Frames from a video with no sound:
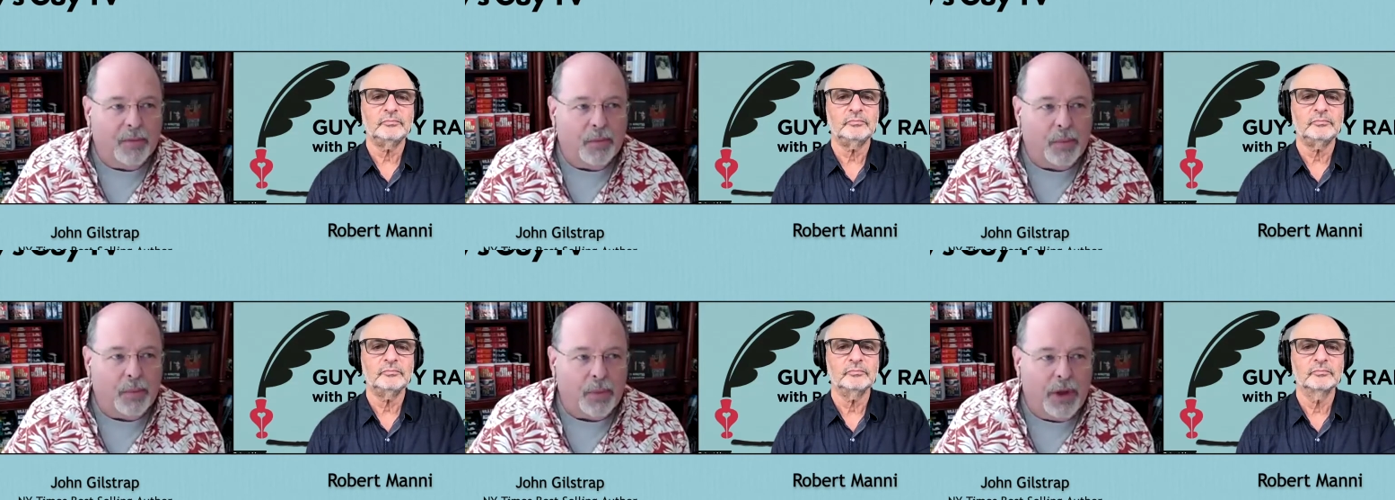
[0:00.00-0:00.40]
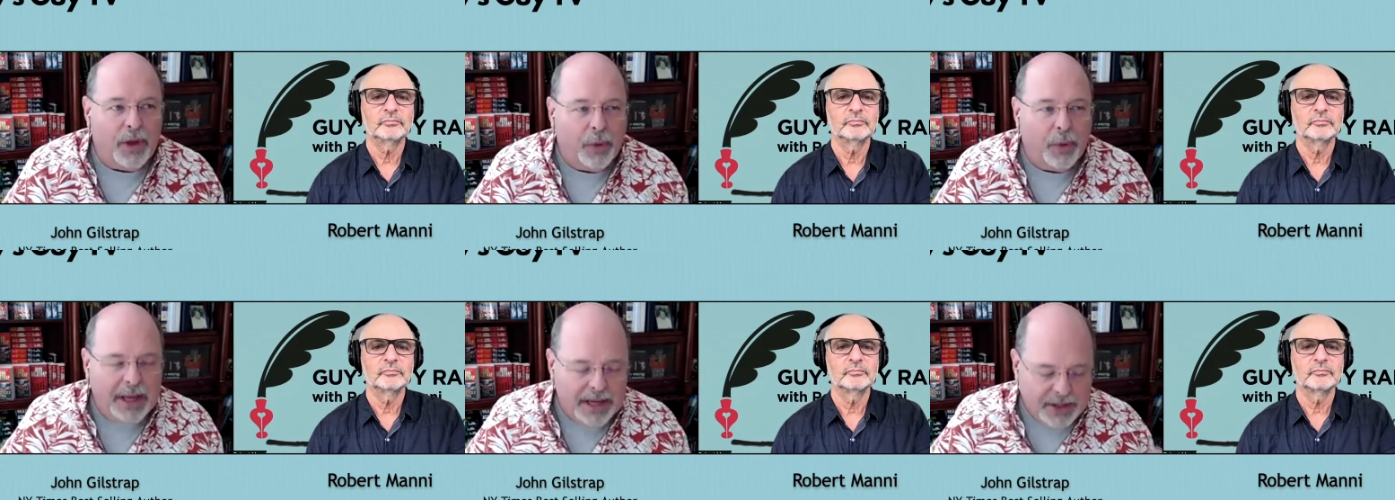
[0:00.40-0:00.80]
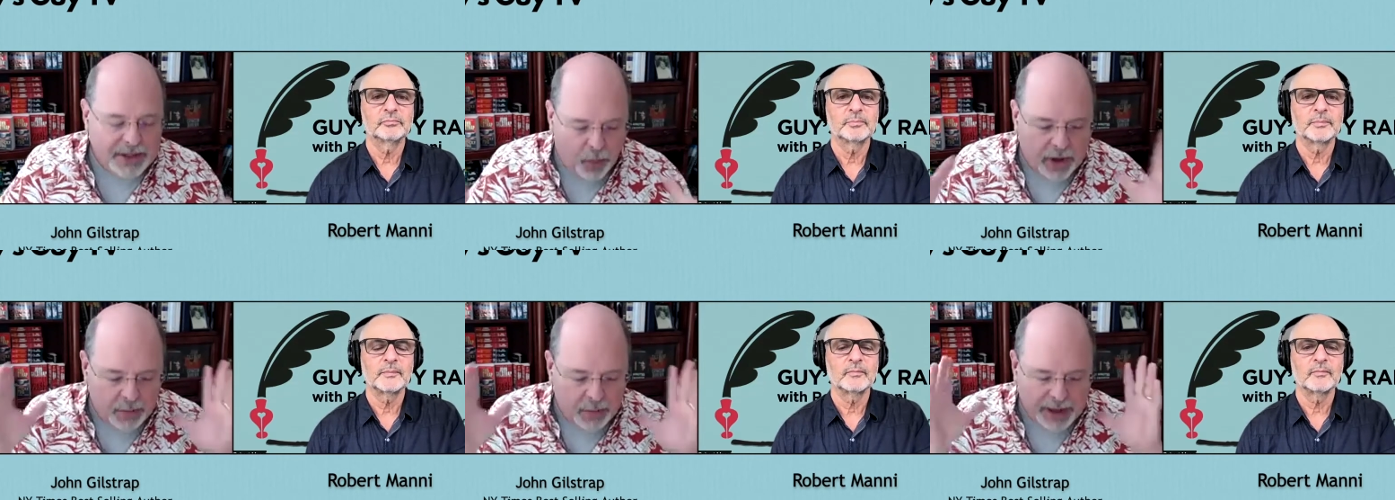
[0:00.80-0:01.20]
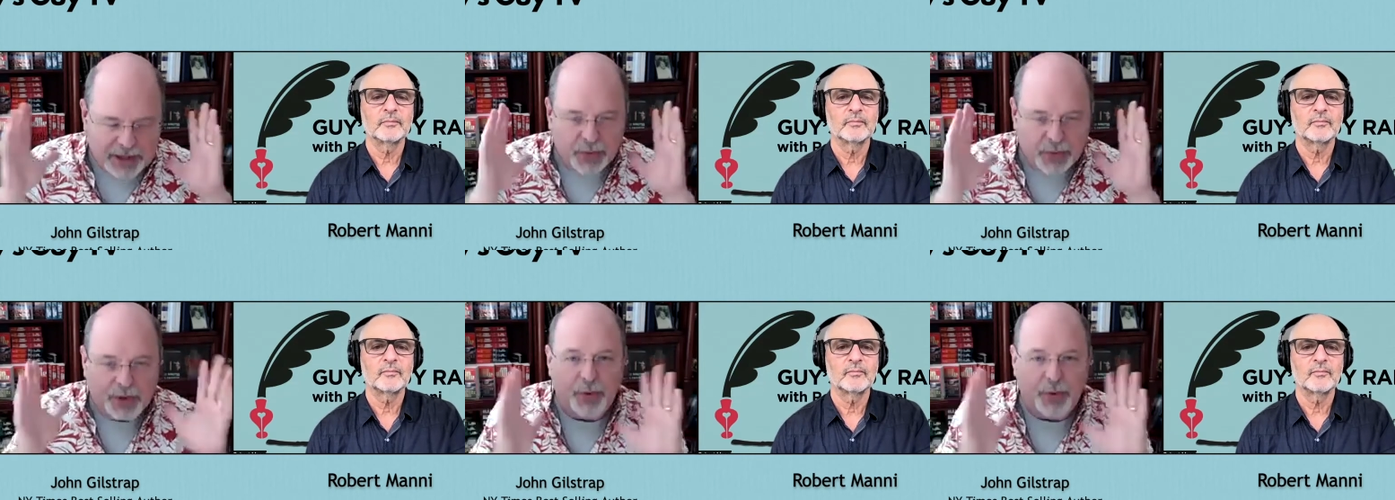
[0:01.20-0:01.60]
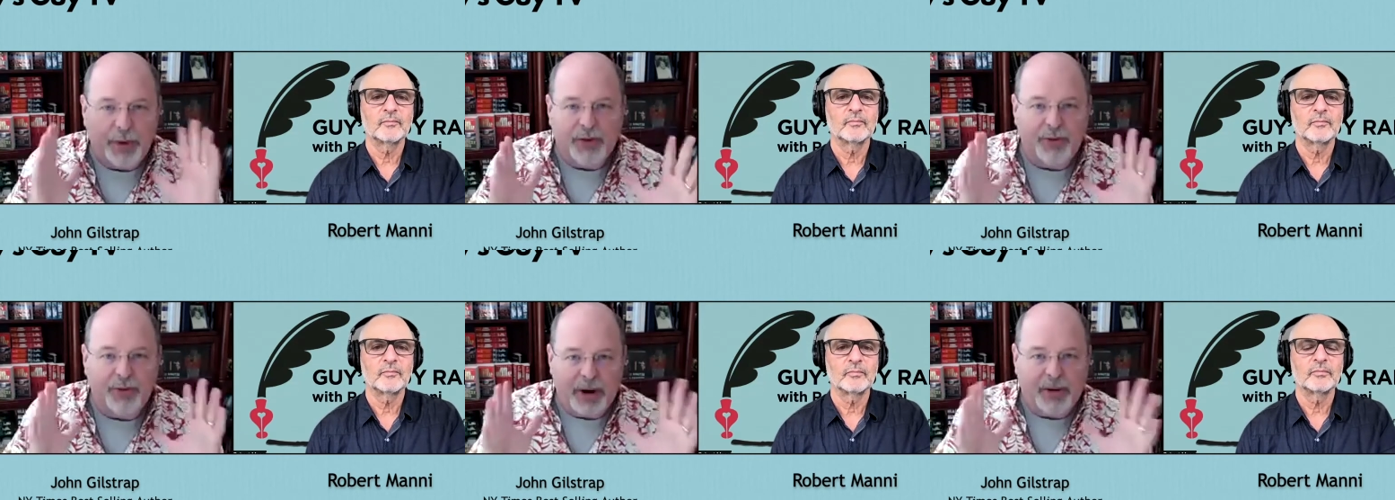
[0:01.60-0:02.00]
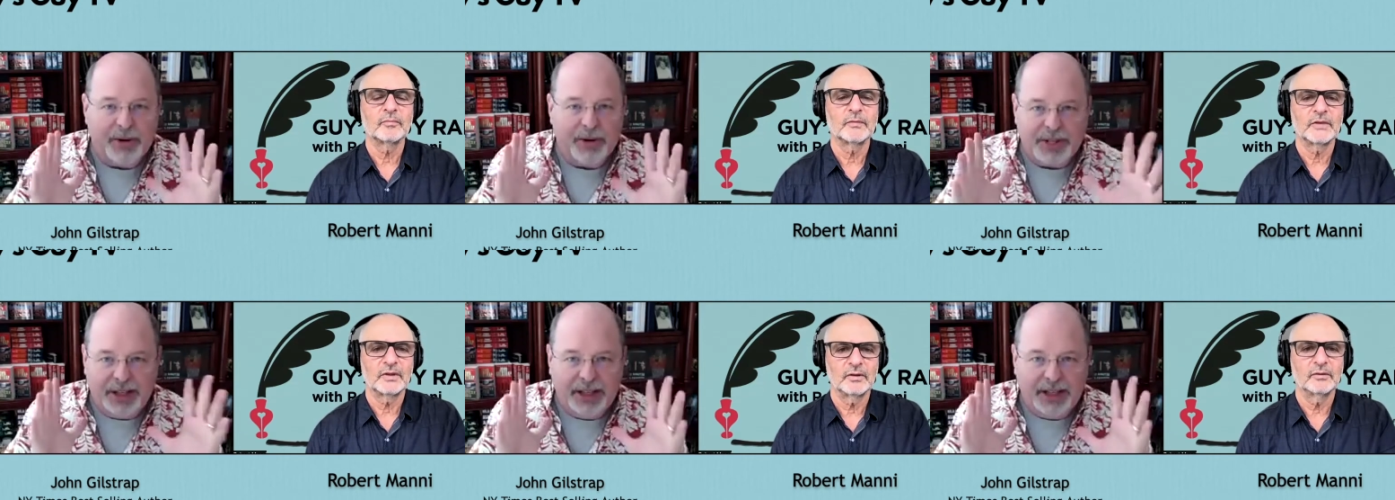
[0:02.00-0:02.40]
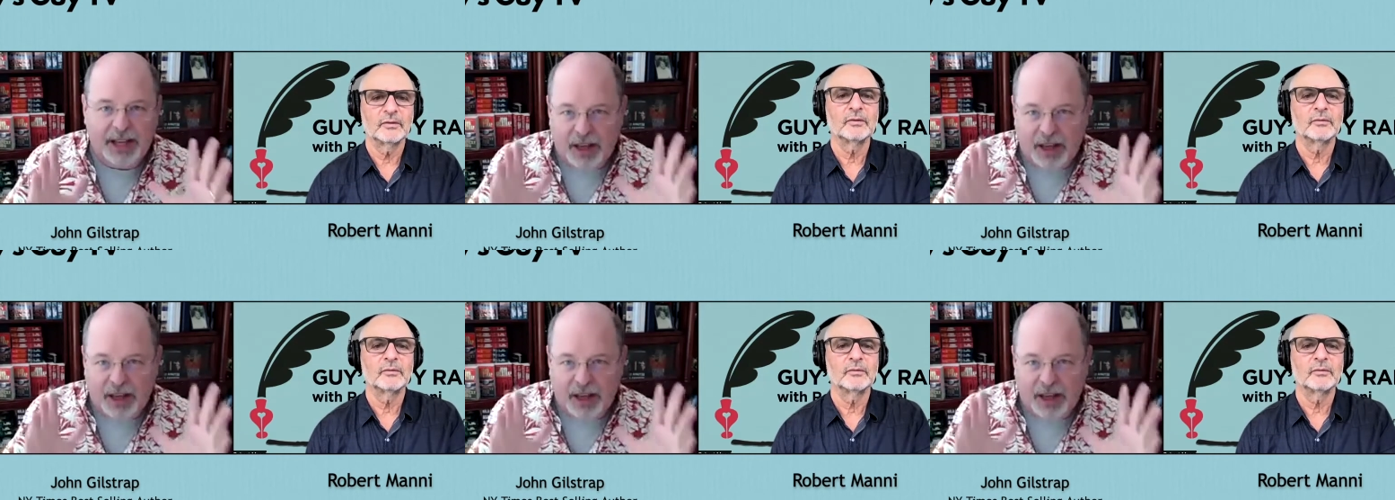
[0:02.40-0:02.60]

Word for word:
Speaker 1: We are blessed with 24 hours in the day.